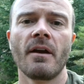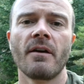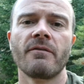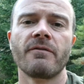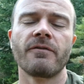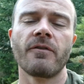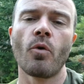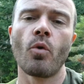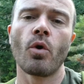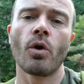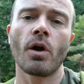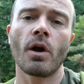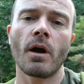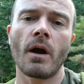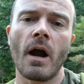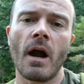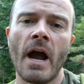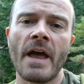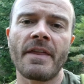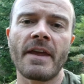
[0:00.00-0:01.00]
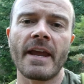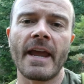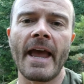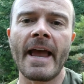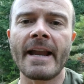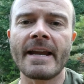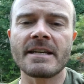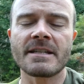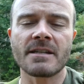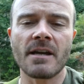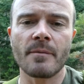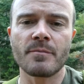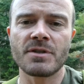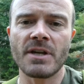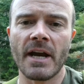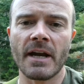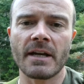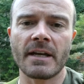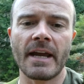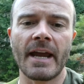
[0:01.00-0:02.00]
for, I think, any
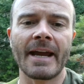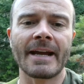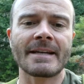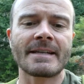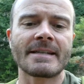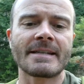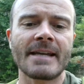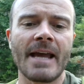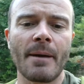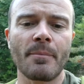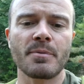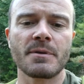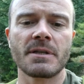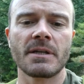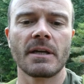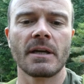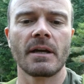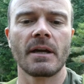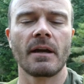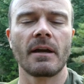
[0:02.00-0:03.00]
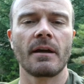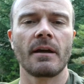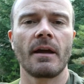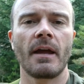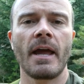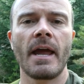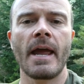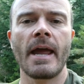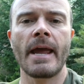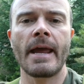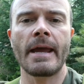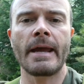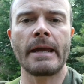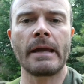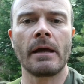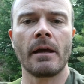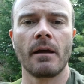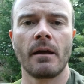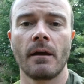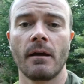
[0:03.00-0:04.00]
subject except
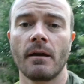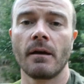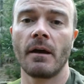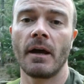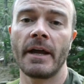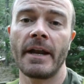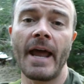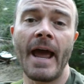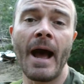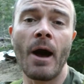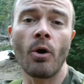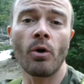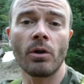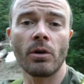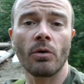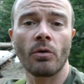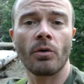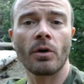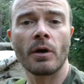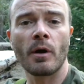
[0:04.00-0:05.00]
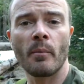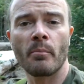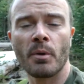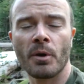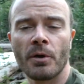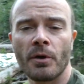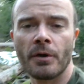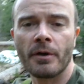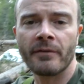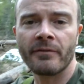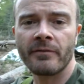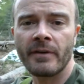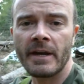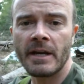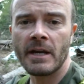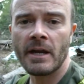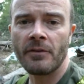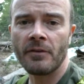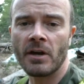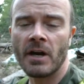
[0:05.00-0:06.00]
a an owl or a bird of
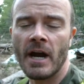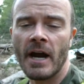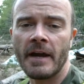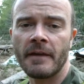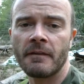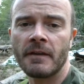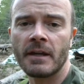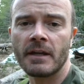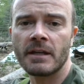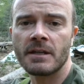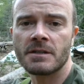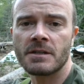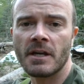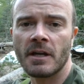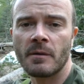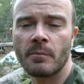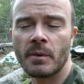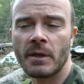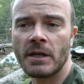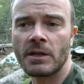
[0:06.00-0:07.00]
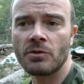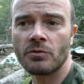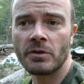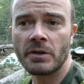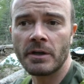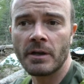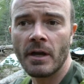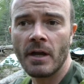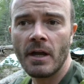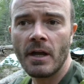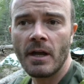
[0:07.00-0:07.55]
any other kind that is going to be doing